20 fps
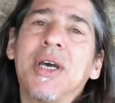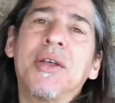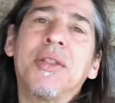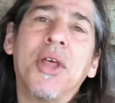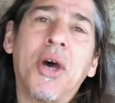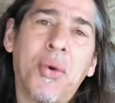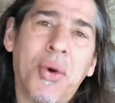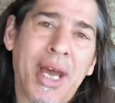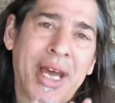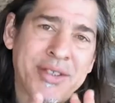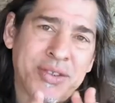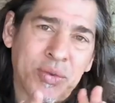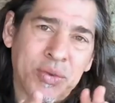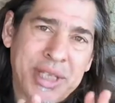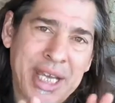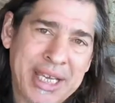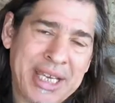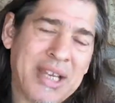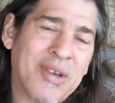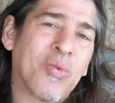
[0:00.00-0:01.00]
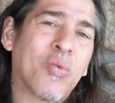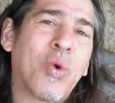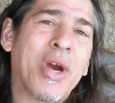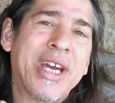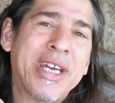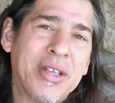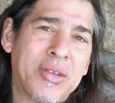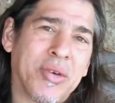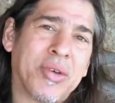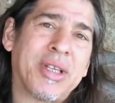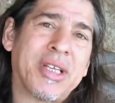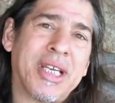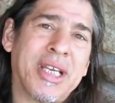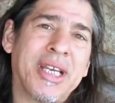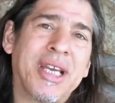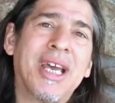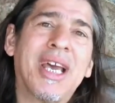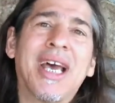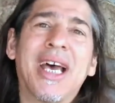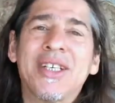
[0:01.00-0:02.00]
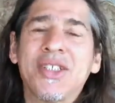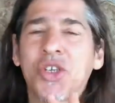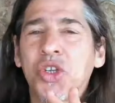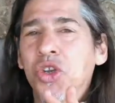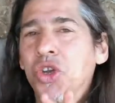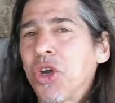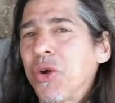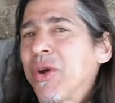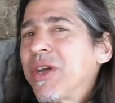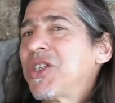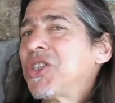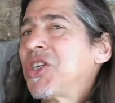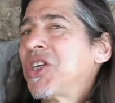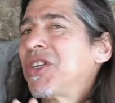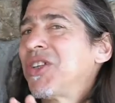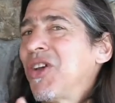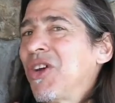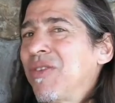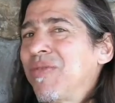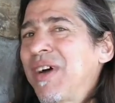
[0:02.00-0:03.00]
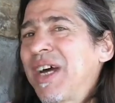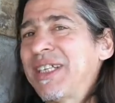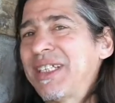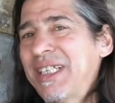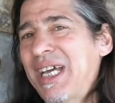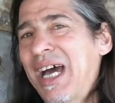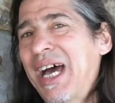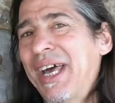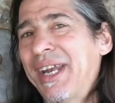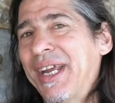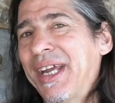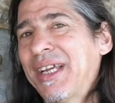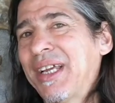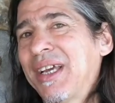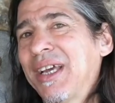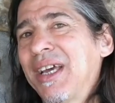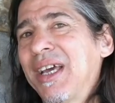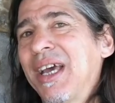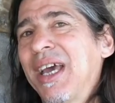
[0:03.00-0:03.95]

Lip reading: though, as taking regularly as a nourishing nervine tonic,